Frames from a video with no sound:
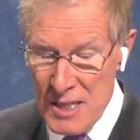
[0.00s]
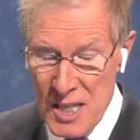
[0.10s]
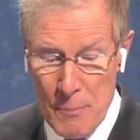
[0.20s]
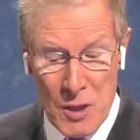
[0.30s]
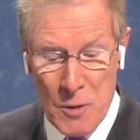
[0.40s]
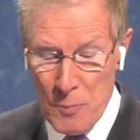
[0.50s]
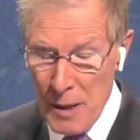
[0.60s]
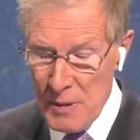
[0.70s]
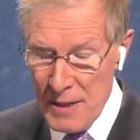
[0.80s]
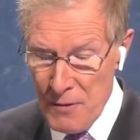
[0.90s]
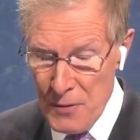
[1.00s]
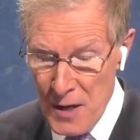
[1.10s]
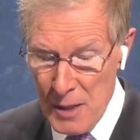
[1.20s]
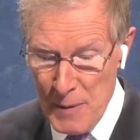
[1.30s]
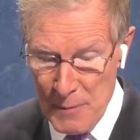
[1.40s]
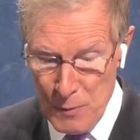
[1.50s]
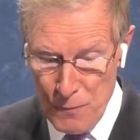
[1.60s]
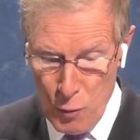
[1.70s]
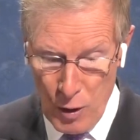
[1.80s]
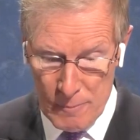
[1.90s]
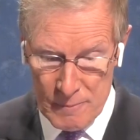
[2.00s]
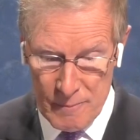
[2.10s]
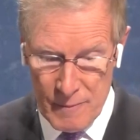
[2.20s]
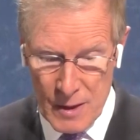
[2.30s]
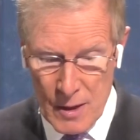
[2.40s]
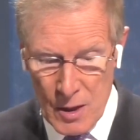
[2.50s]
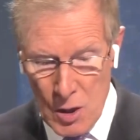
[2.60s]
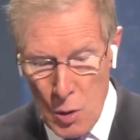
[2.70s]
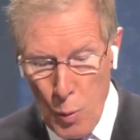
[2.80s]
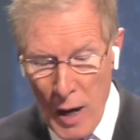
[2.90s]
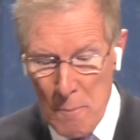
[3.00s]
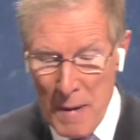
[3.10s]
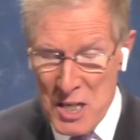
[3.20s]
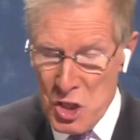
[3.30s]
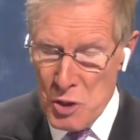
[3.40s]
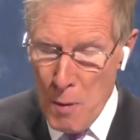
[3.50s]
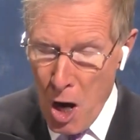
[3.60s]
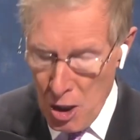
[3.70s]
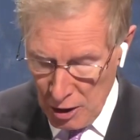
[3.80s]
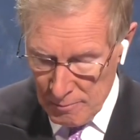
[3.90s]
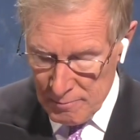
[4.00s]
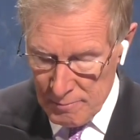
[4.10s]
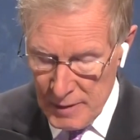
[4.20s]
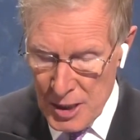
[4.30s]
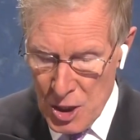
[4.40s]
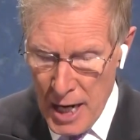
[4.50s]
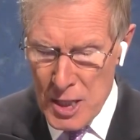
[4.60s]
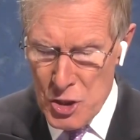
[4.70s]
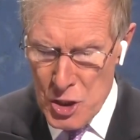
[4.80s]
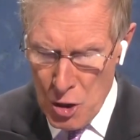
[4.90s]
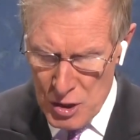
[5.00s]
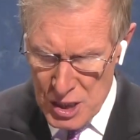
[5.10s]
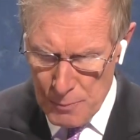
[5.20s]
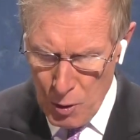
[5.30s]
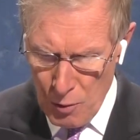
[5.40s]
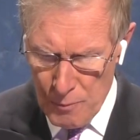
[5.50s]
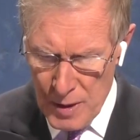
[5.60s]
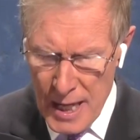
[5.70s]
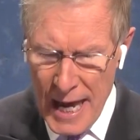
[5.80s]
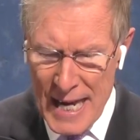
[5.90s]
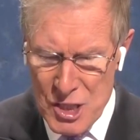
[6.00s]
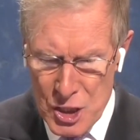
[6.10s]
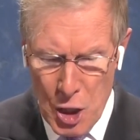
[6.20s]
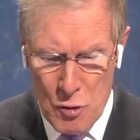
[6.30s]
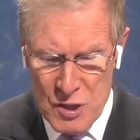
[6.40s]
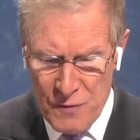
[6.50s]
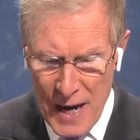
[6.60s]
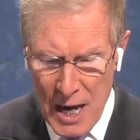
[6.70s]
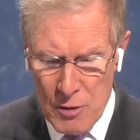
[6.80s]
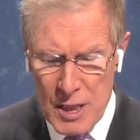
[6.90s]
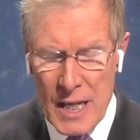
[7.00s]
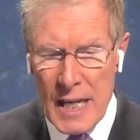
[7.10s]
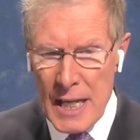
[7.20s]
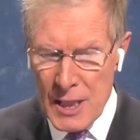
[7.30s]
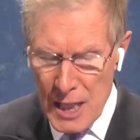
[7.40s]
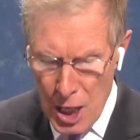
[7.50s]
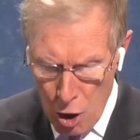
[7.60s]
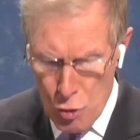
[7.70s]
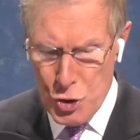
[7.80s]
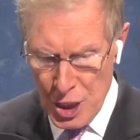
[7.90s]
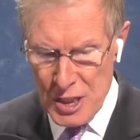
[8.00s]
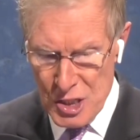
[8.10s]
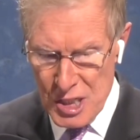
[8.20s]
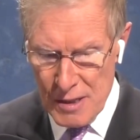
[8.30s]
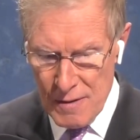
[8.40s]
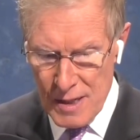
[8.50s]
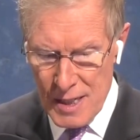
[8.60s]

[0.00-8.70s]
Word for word: something you probably never thought about before. While much smaller and not as noticeable as those found in the oceans,